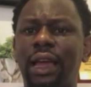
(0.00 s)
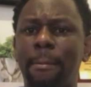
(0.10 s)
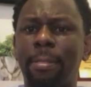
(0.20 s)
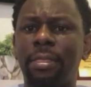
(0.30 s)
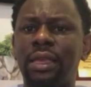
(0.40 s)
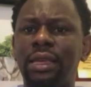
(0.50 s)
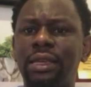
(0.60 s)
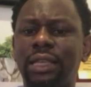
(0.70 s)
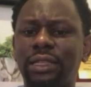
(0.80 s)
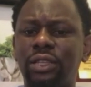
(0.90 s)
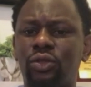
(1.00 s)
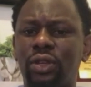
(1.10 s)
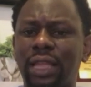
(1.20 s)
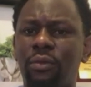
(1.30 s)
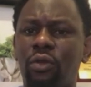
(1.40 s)
it's getting to a
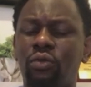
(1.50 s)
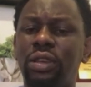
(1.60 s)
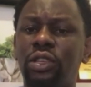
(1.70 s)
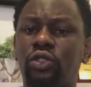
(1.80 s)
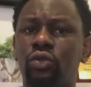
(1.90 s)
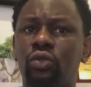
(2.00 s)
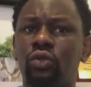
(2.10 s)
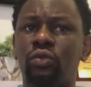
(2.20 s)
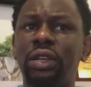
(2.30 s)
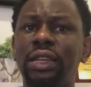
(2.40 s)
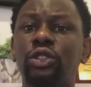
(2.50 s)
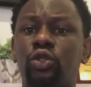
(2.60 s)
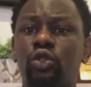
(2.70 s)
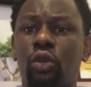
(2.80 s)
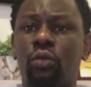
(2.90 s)
time where we really need
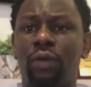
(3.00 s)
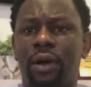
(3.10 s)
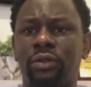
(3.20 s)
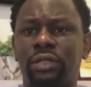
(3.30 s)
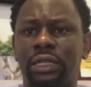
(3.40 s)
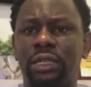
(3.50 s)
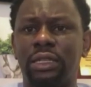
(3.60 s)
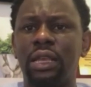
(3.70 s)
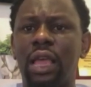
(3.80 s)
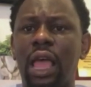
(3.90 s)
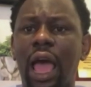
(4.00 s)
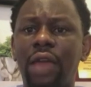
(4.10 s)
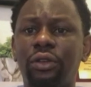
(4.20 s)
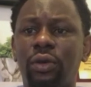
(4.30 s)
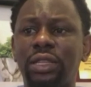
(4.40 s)
to talk more about this. I
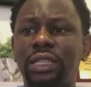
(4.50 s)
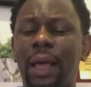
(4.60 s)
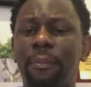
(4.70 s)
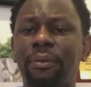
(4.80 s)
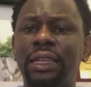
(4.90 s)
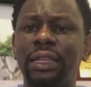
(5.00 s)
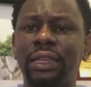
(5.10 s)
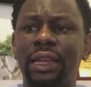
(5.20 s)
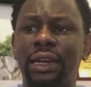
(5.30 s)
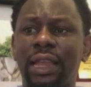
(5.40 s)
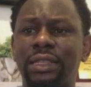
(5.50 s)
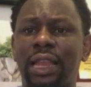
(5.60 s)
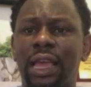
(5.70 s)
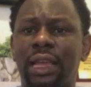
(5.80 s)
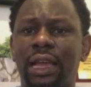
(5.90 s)
don't know what is happening in areas
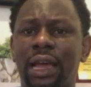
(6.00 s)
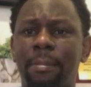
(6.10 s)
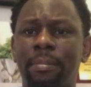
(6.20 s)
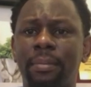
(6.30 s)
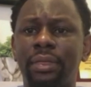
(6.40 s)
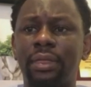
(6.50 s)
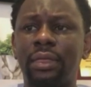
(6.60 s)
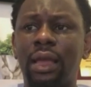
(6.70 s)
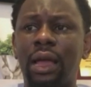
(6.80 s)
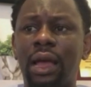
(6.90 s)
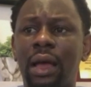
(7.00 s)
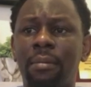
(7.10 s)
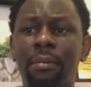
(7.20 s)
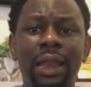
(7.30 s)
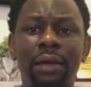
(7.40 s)
like
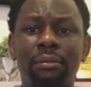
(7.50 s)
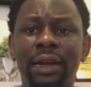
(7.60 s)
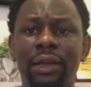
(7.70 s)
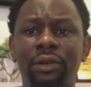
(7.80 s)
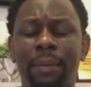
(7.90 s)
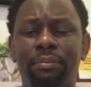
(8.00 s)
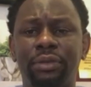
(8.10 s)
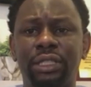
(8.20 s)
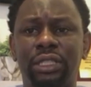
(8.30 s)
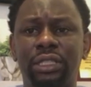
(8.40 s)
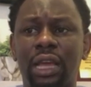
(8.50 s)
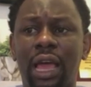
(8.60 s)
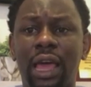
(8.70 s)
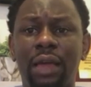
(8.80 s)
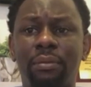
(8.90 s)
Alakuwele under bridge,
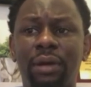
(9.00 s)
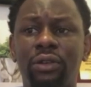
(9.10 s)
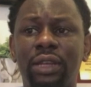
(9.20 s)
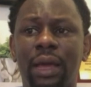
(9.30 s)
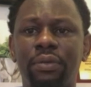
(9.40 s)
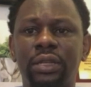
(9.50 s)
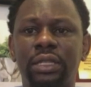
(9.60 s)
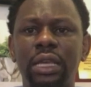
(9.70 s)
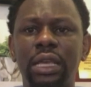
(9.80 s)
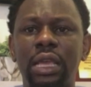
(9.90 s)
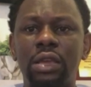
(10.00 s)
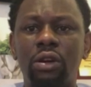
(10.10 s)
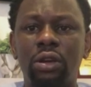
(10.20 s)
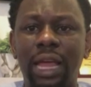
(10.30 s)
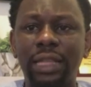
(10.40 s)

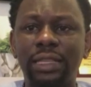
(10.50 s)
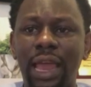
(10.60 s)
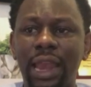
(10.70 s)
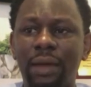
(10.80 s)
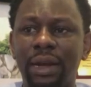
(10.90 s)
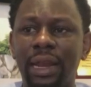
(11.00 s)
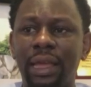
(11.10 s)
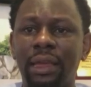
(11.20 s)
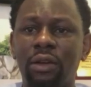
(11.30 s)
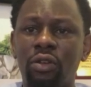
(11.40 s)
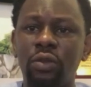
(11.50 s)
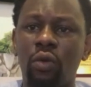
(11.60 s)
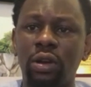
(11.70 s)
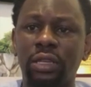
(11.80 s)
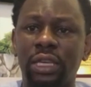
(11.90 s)
That Alakuwele
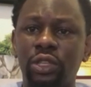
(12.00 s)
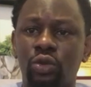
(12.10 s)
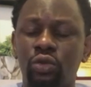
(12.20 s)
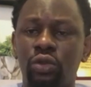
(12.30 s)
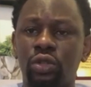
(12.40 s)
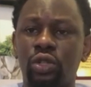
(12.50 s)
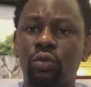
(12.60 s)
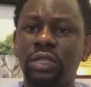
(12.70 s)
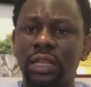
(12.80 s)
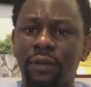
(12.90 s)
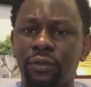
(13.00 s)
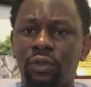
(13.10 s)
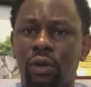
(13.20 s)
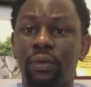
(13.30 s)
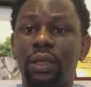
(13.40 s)
inward K2 towards 7
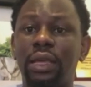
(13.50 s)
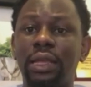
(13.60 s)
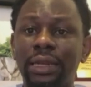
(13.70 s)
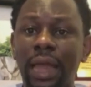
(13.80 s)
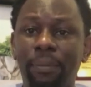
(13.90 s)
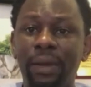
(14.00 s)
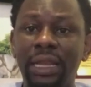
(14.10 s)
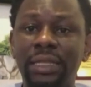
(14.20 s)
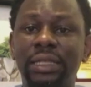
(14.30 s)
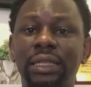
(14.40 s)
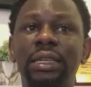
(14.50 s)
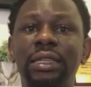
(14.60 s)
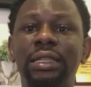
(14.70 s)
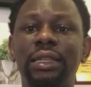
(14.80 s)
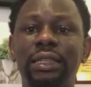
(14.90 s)
Up. That place
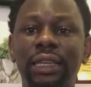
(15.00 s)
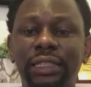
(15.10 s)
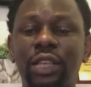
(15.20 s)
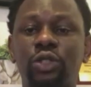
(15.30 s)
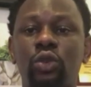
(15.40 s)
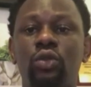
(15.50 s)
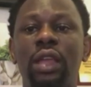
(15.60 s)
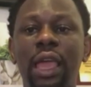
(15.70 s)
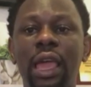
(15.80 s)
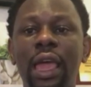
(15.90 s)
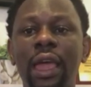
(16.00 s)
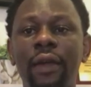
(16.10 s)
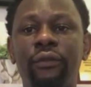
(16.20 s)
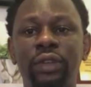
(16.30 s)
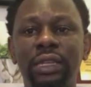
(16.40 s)
is a danger zone
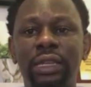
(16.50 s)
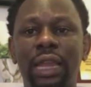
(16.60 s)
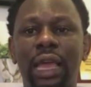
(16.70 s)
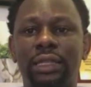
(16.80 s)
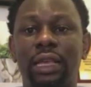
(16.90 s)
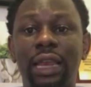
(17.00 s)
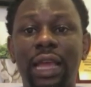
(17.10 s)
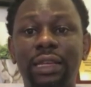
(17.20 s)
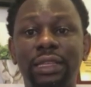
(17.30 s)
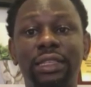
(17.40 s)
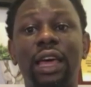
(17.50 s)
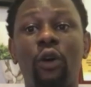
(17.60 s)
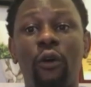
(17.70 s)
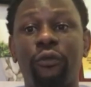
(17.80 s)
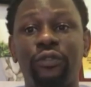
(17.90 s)
every night. Like, this is an
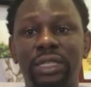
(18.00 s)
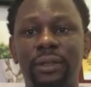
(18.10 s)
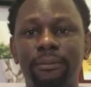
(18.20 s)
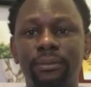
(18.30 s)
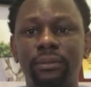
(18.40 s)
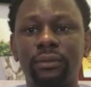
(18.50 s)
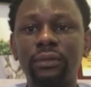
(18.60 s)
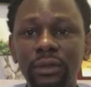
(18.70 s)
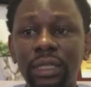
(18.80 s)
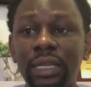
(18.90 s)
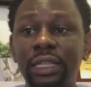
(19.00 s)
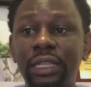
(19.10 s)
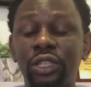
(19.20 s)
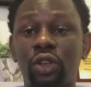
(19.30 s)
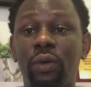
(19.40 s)
office. It
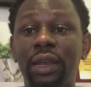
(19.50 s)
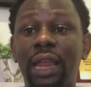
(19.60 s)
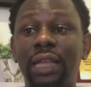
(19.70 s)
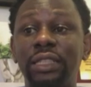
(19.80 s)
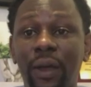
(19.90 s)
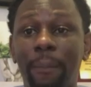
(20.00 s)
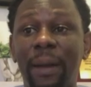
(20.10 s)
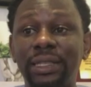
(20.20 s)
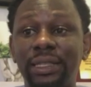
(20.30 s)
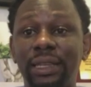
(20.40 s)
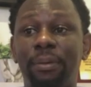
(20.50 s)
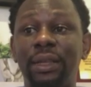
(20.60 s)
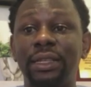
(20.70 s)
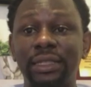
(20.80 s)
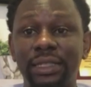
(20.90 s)
is somewhere that if you are passing that
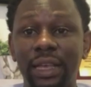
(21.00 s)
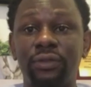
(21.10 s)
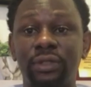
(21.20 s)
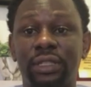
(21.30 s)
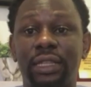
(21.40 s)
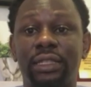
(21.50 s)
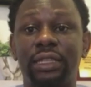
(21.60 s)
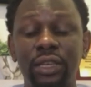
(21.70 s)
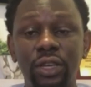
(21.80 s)
place 7:30,